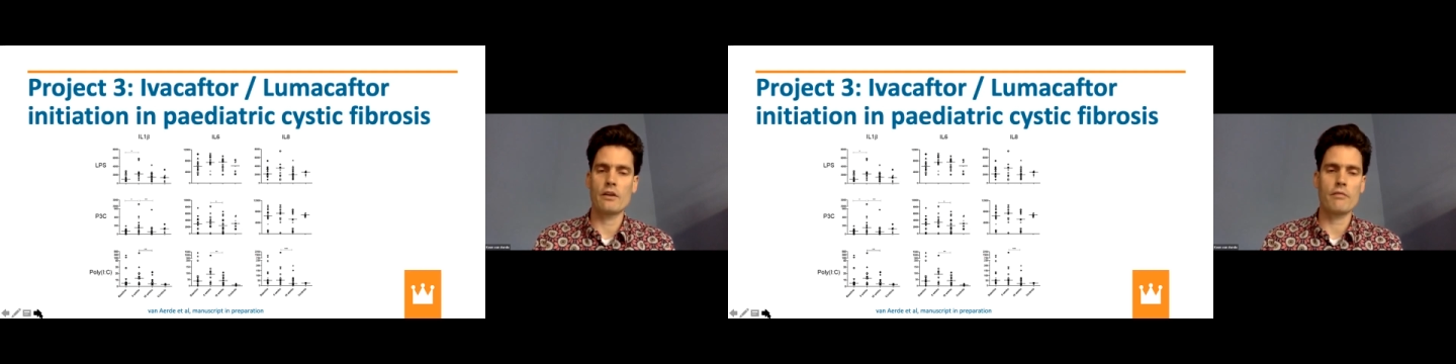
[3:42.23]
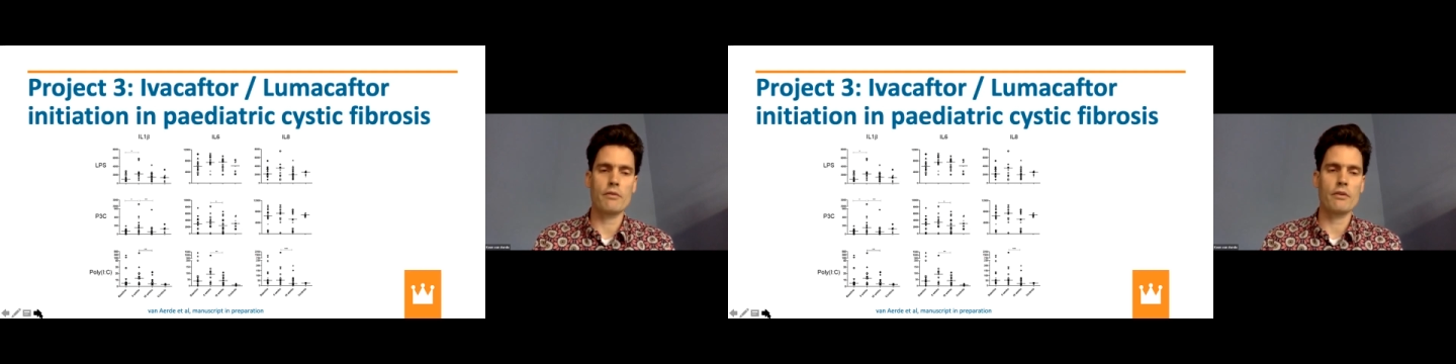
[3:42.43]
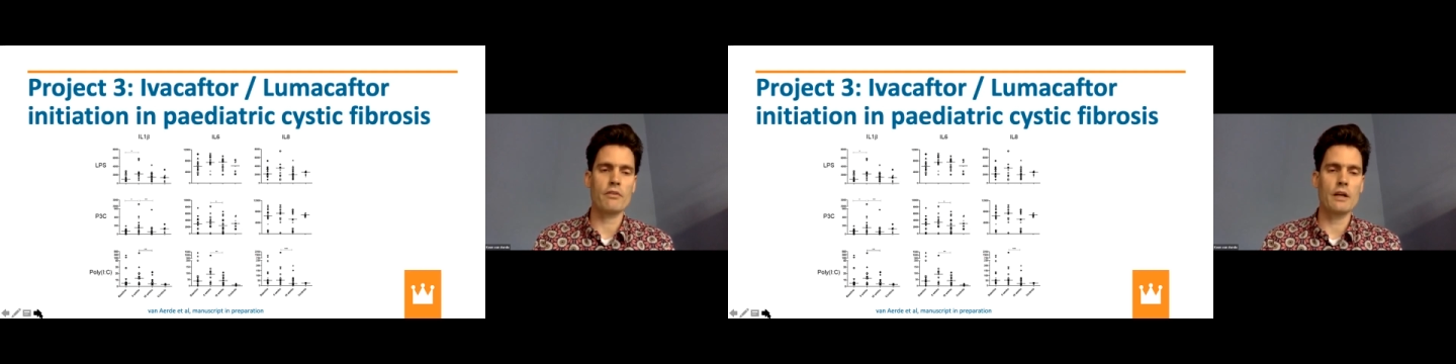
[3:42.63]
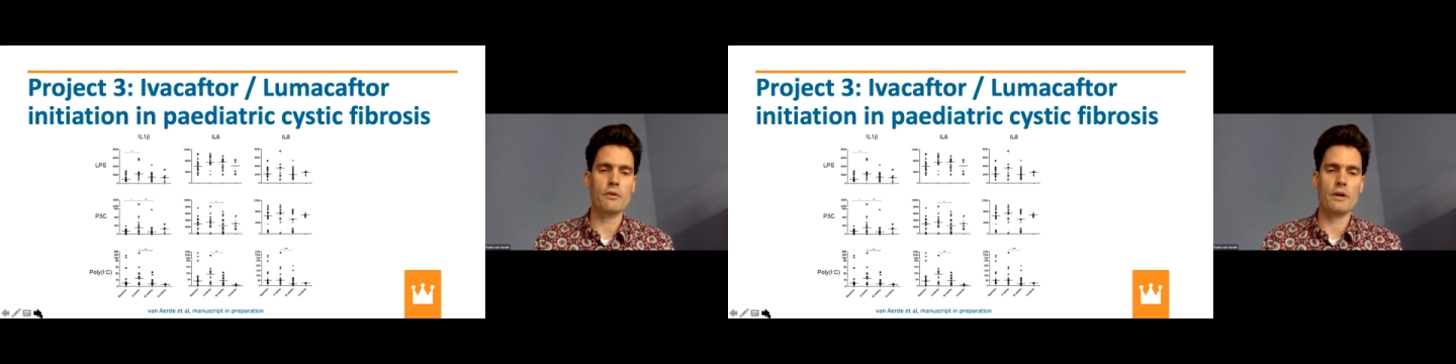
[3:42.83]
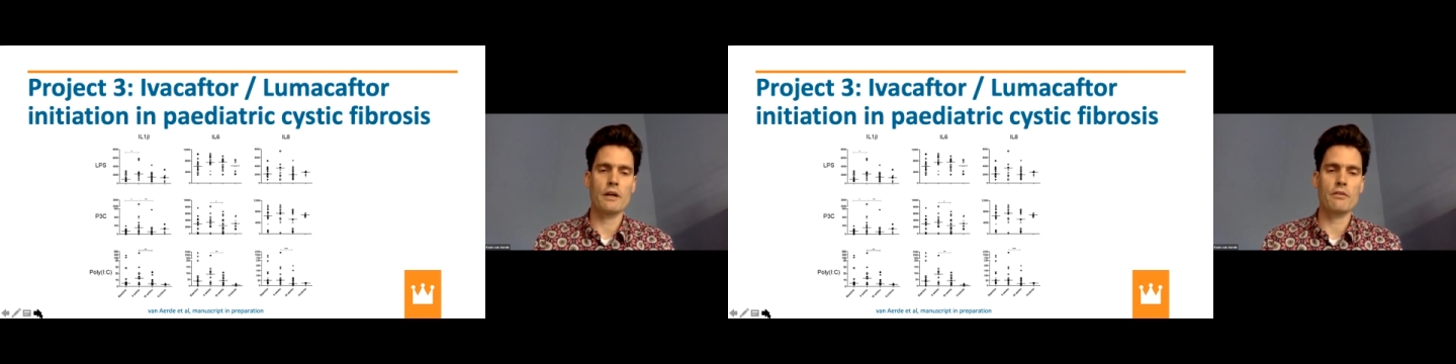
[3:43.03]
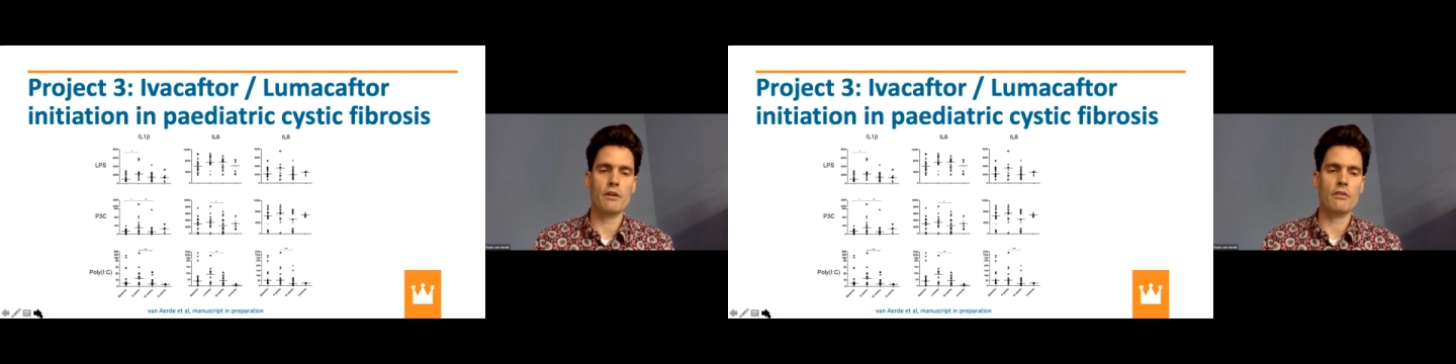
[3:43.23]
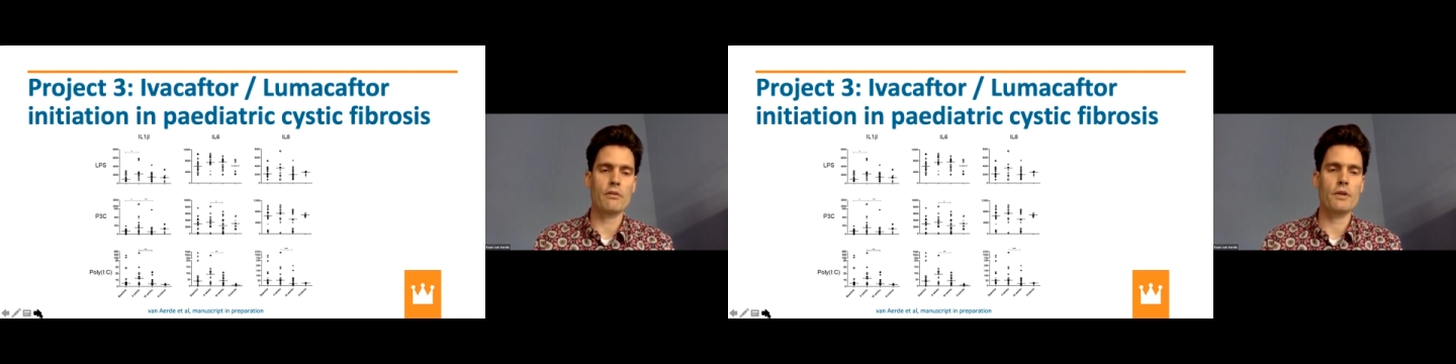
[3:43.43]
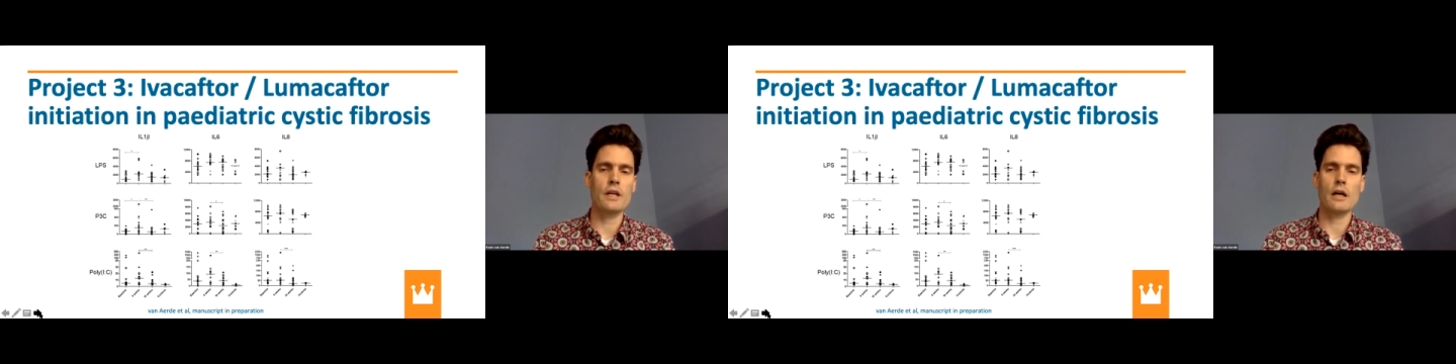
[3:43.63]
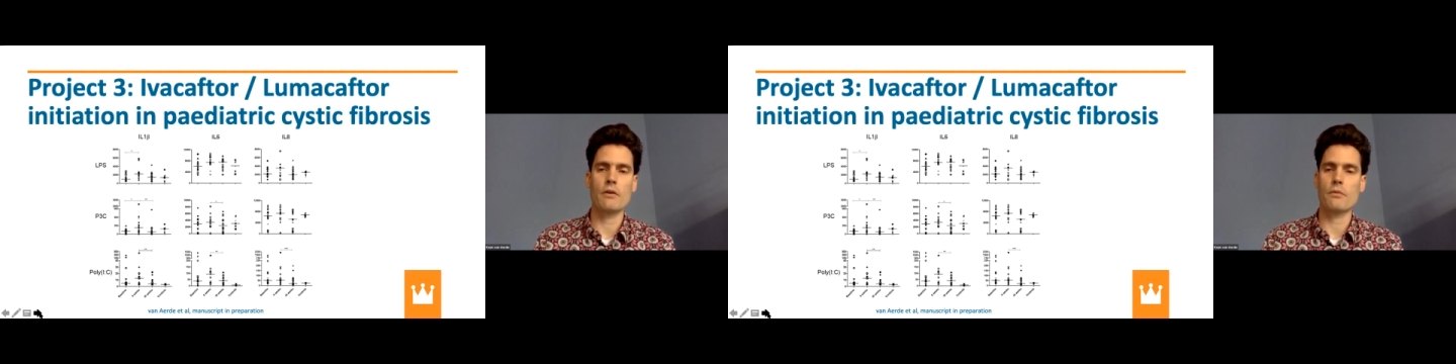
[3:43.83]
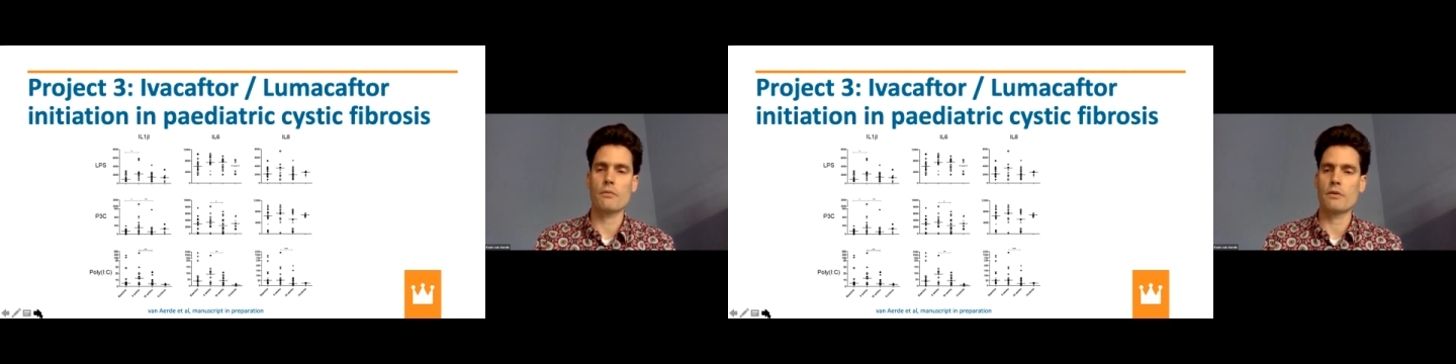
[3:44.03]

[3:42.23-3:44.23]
different cytokines as a readout,